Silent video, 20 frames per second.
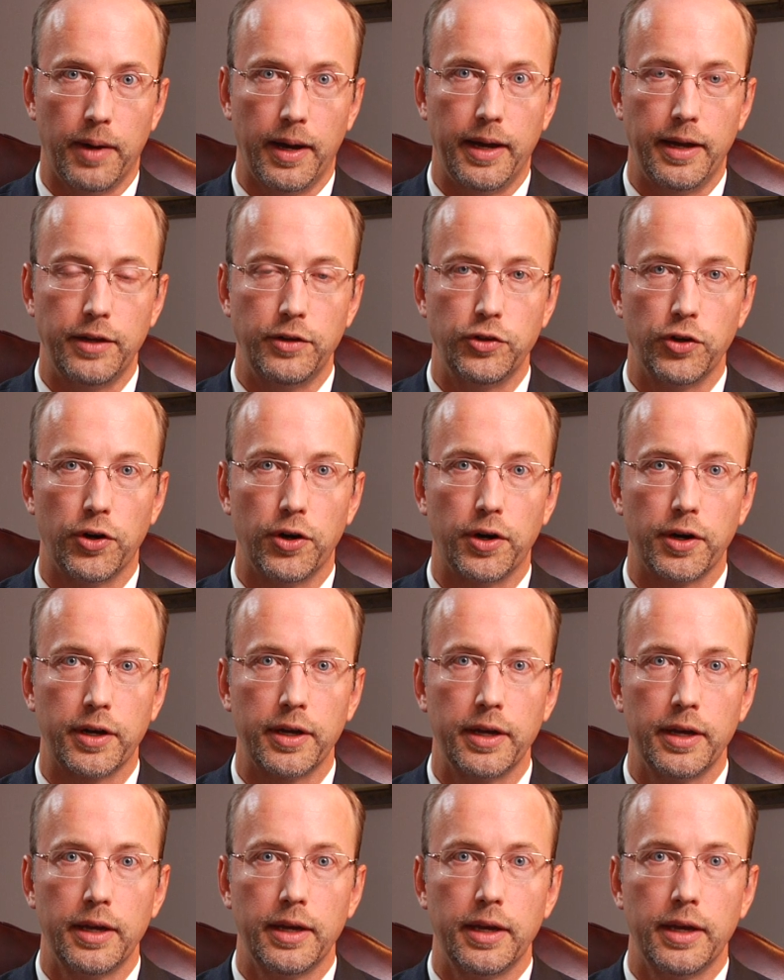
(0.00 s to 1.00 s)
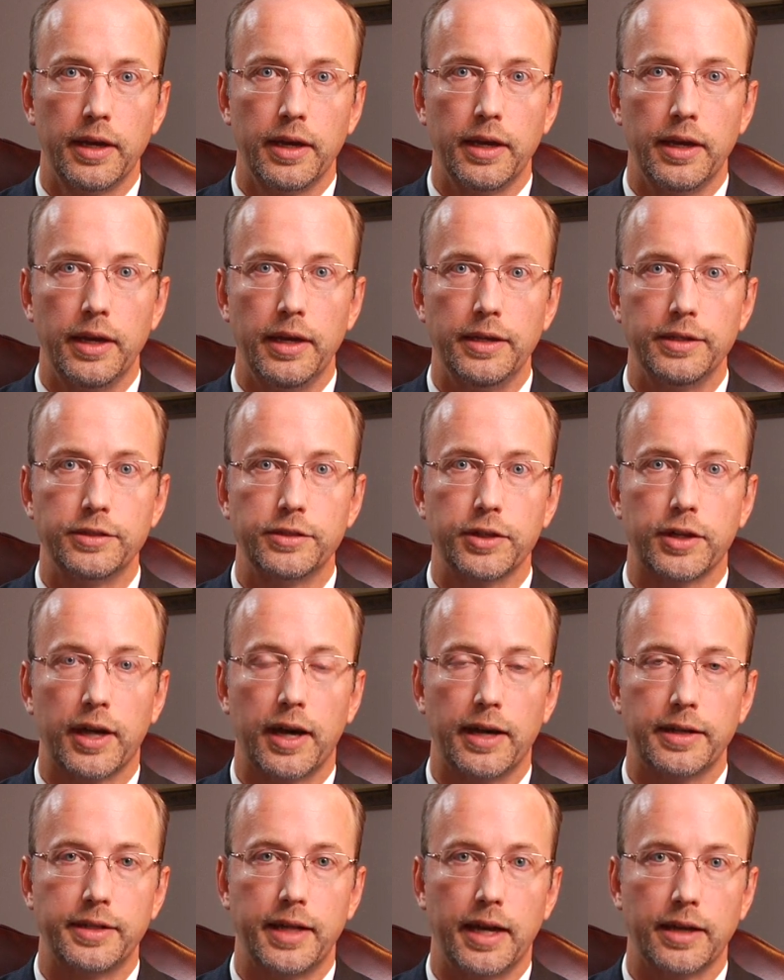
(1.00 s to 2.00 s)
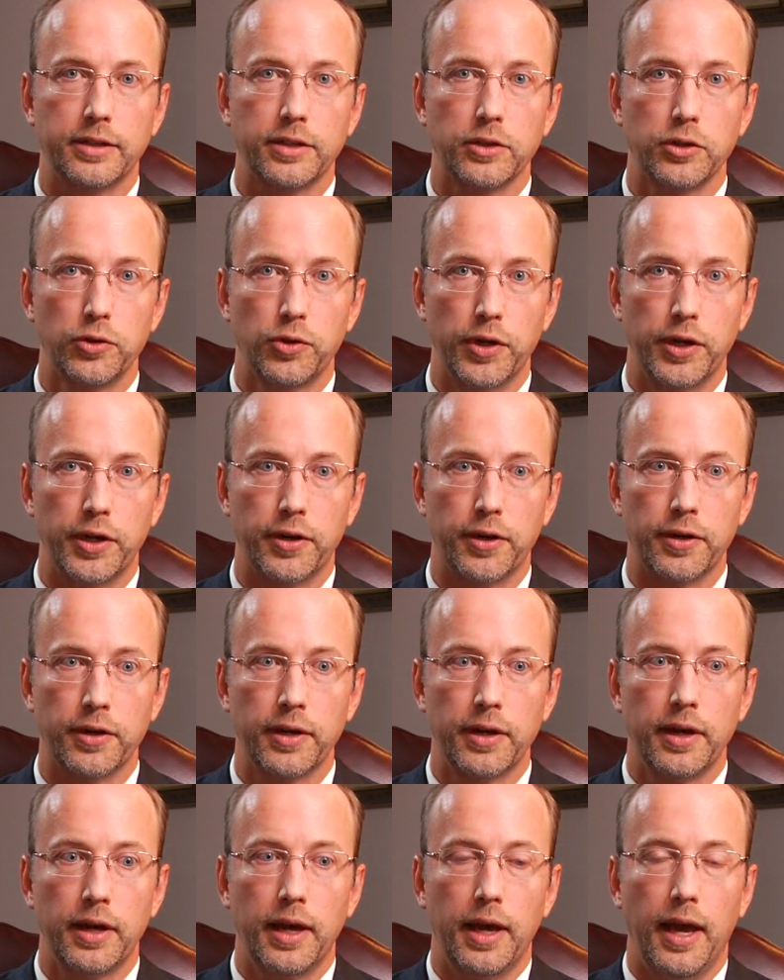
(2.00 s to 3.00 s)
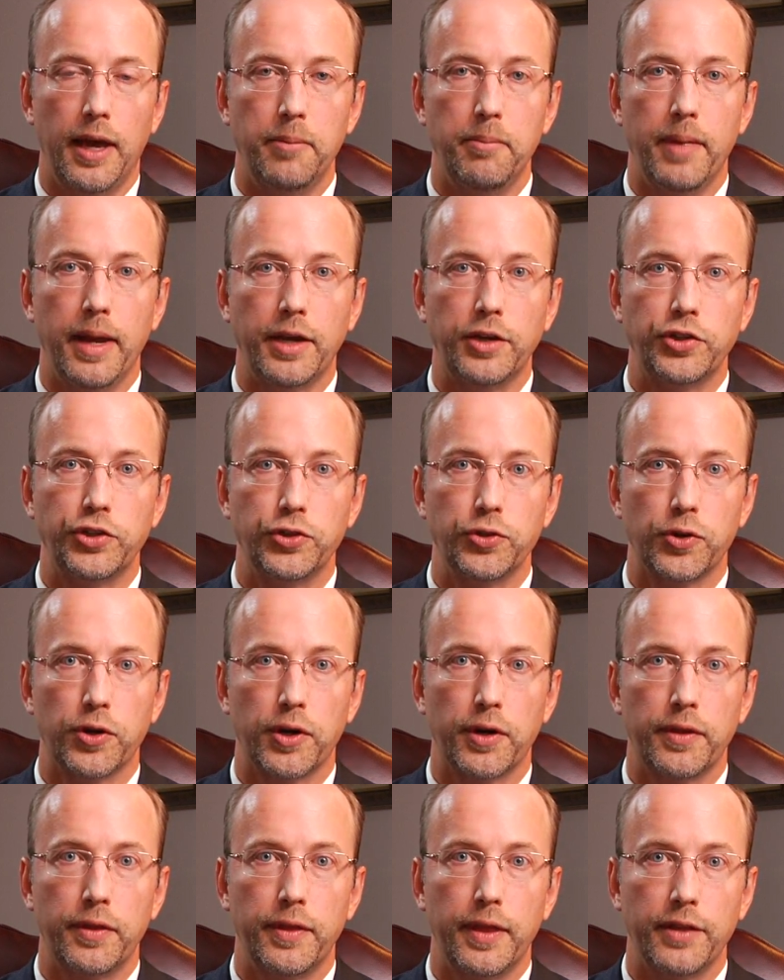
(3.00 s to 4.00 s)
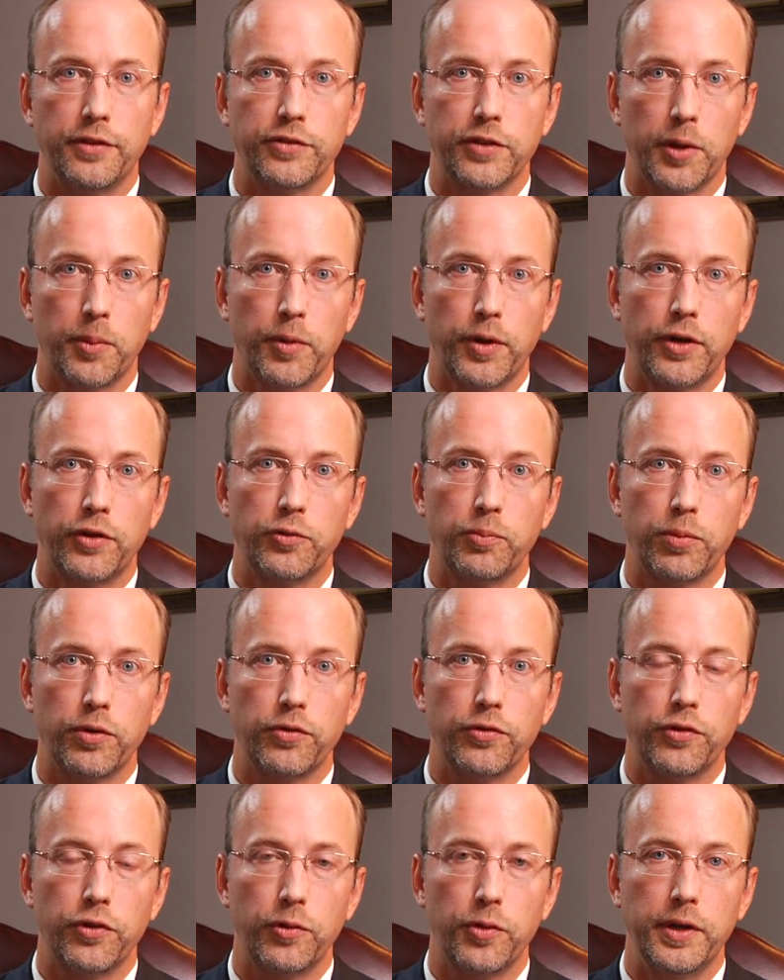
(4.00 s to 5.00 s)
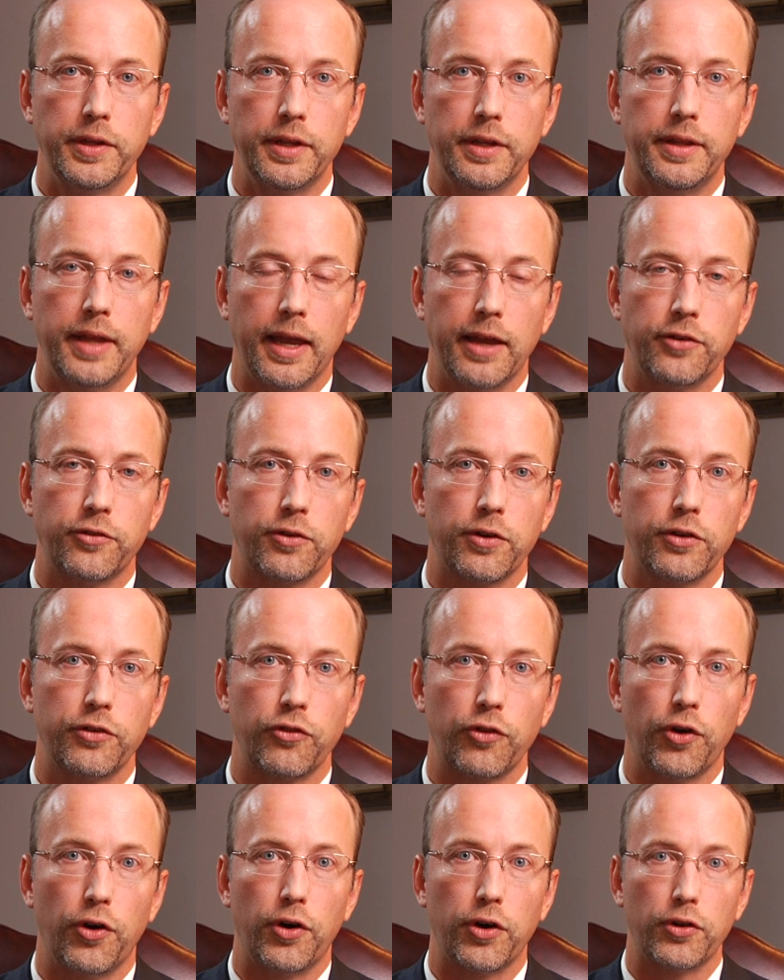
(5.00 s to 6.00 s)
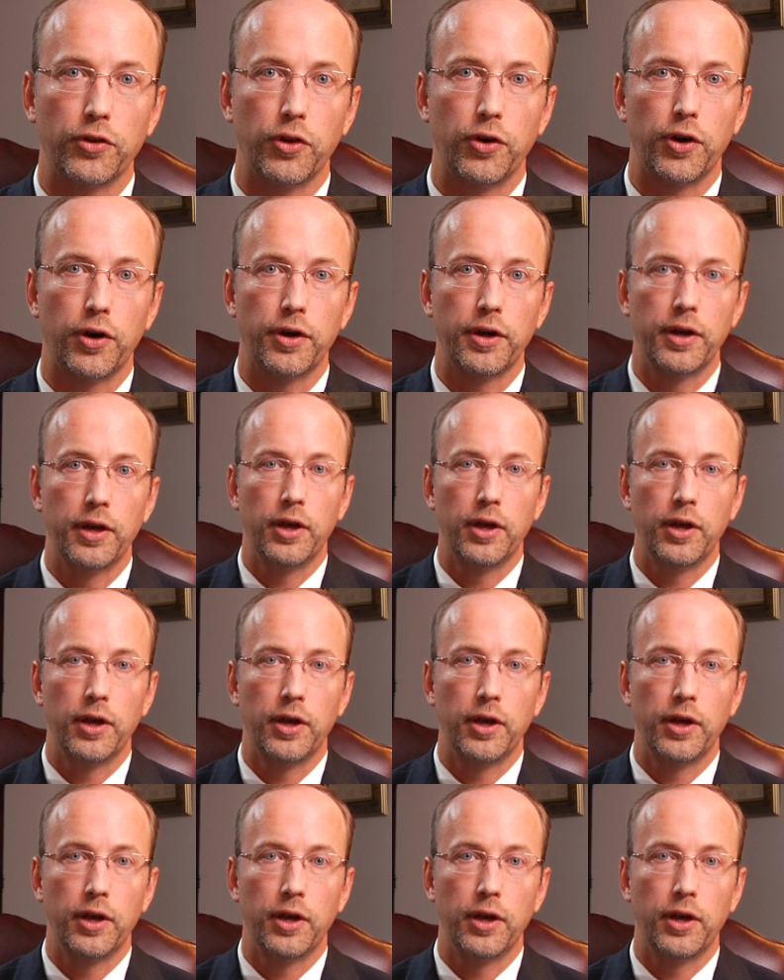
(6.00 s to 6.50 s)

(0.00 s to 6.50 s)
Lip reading: by a dog is to contact a lawyer and make sure that someone is pursuing the dangerous dog law.